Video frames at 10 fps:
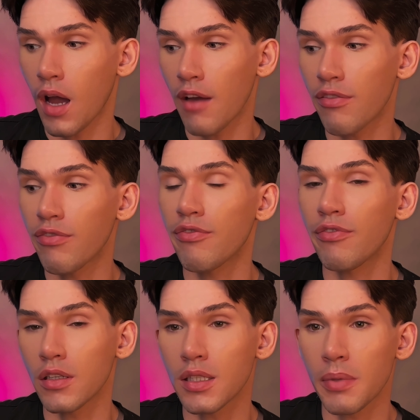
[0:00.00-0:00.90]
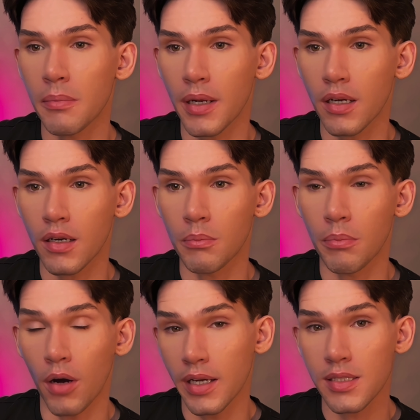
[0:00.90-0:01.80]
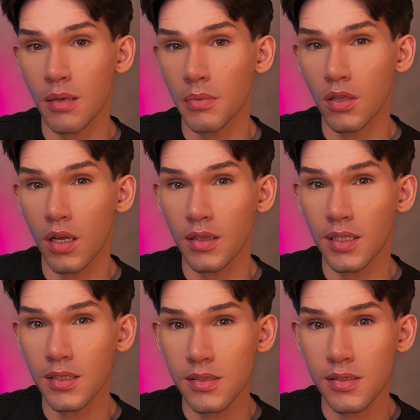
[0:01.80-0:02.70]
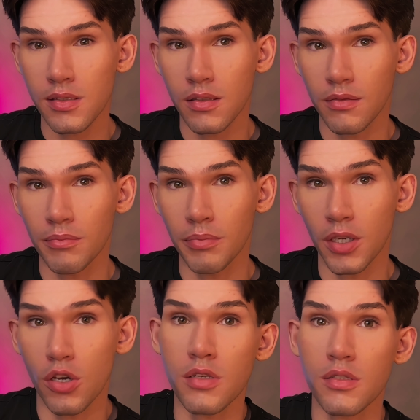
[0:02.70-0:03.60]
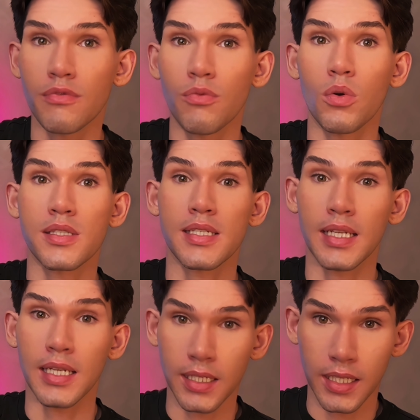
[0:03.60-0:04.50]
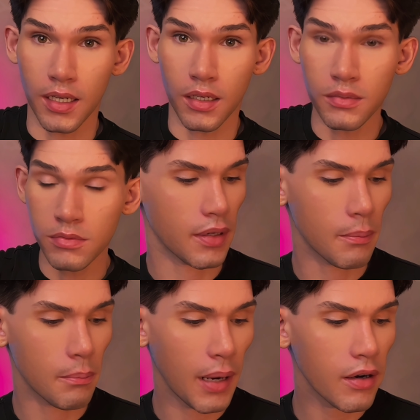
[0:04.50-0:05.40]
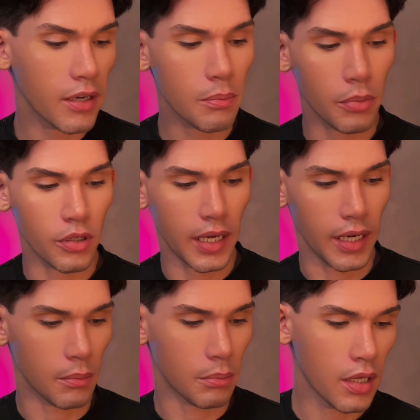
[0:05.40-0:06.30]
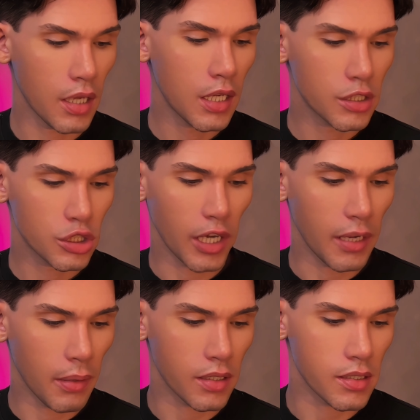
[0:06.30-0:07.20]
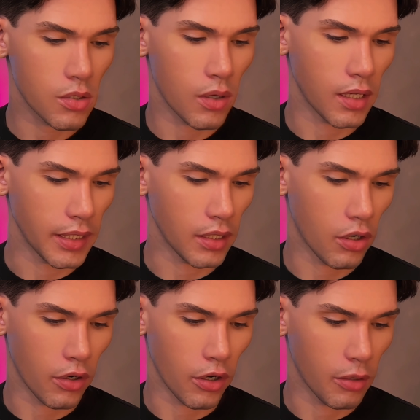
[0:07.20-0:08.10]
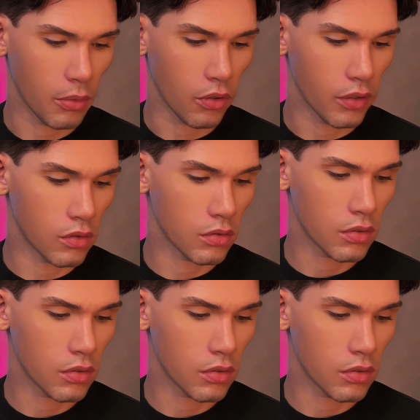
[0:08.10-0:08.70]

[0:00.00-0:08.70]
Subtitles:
I feel a bit better buying something like this because of what's in here. Barrier Bootcamp, shea butter, squalene, jojoba oil,